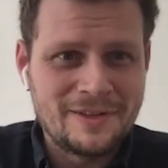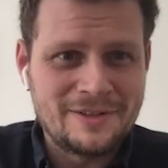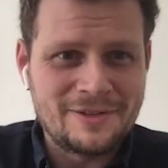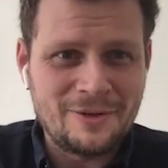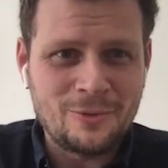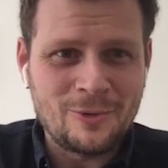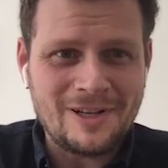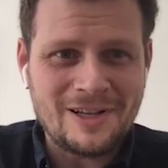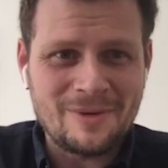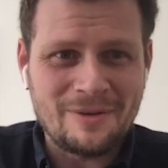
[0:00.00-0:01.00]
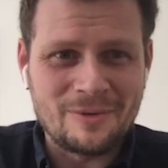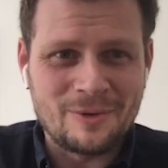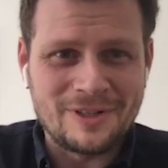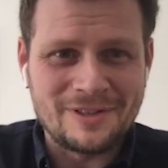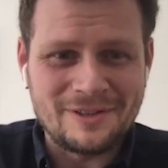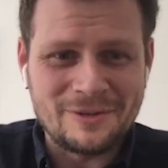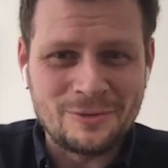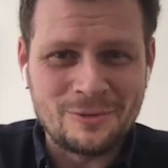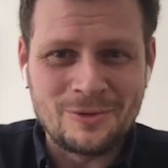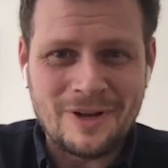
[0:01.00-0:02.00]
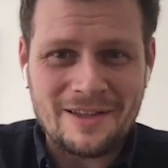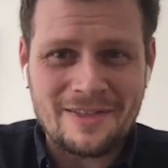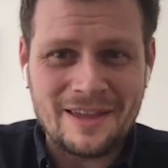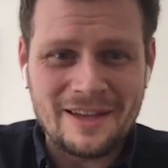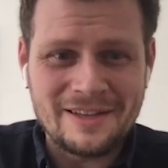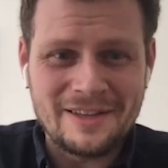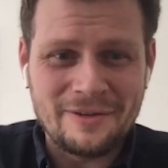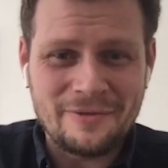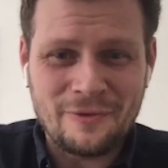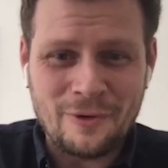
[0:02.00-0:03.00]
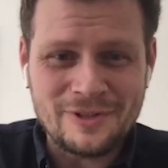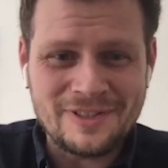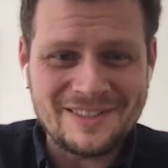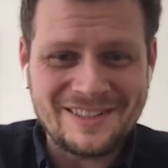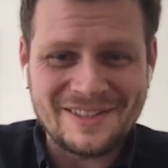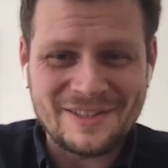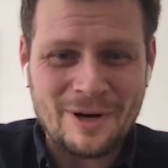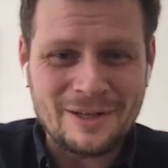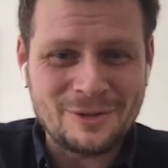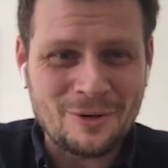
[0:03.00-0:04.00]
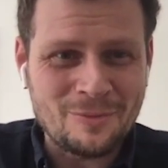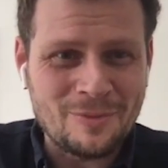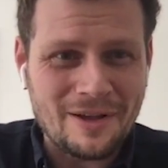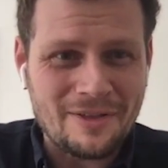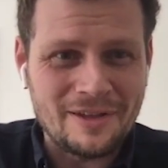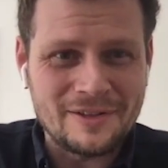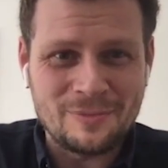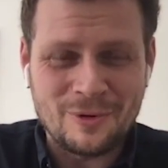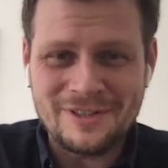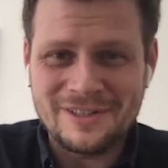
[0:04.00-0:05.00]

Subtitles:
So welcome everyone to, I think, the first Smart Talk by ThinkSport.